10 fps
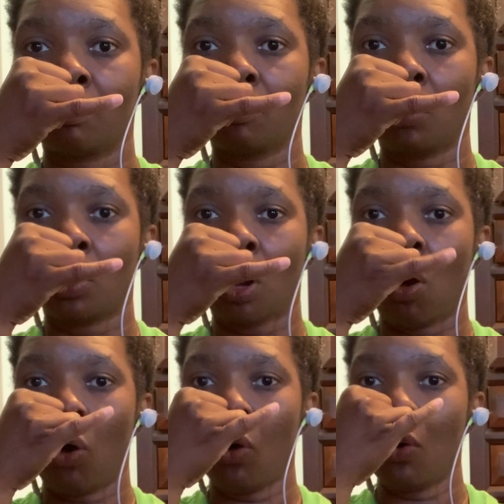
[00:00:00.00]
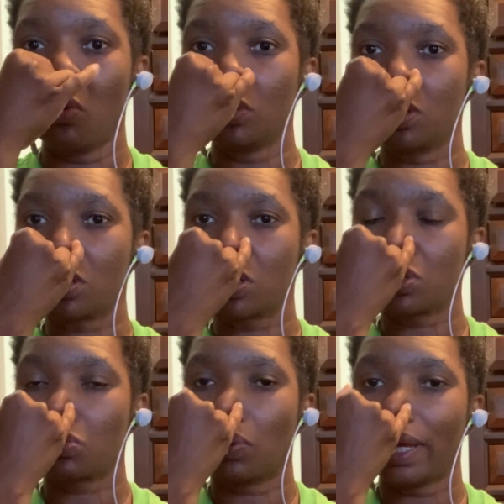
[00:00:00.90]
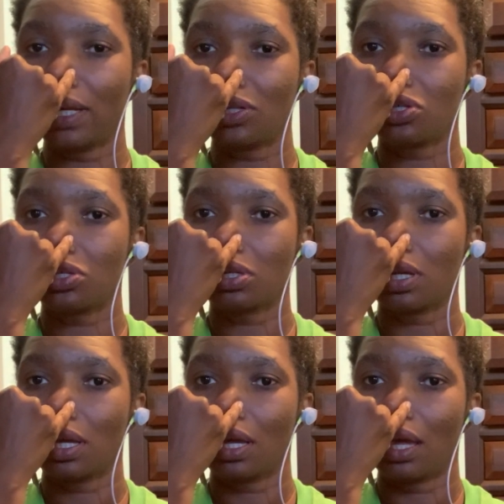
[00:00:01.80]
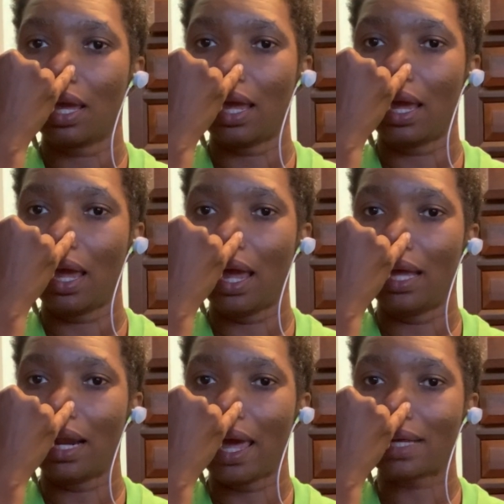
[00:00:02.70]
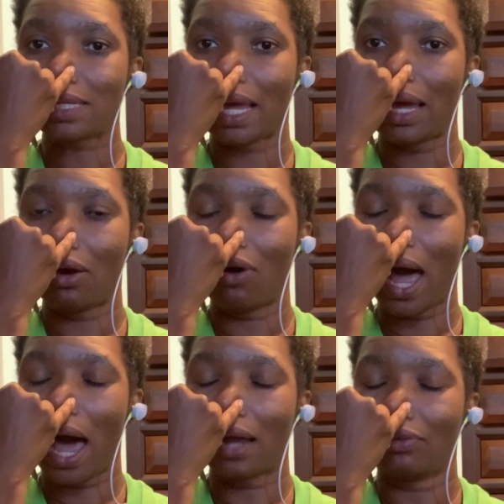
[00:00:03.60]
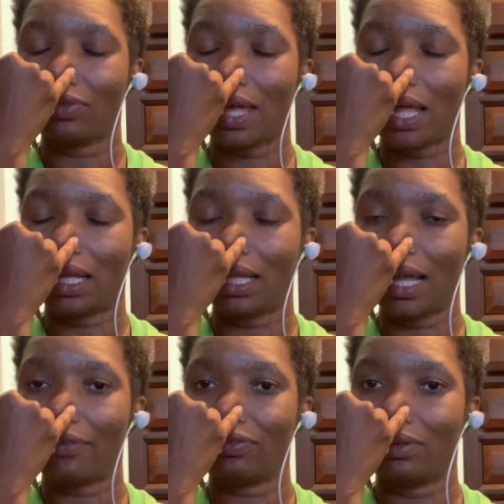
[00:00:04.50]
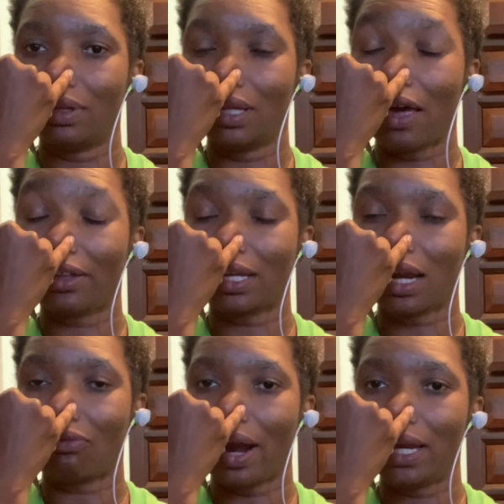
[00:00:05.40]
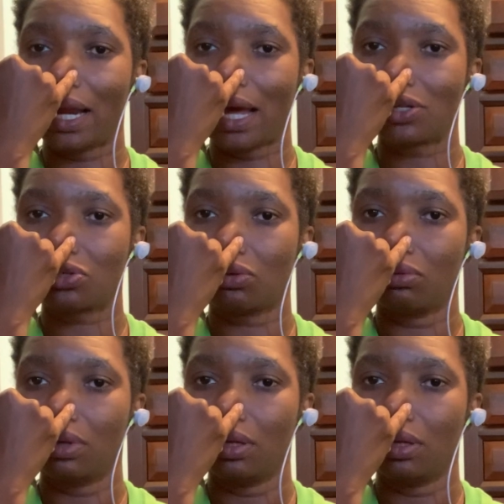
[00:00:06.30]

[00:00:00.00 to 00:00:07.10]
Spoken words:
We're going to hold, switch, and exhale out of that right nostril.